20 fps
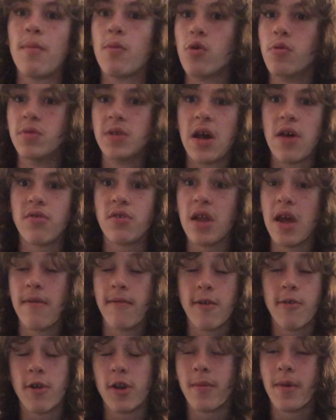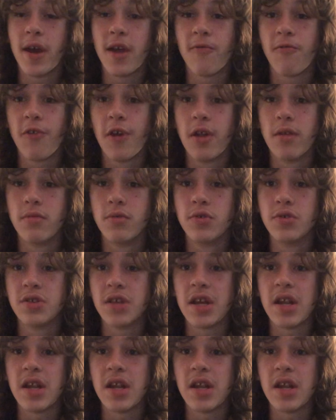bulbs out in every one of my inflatables,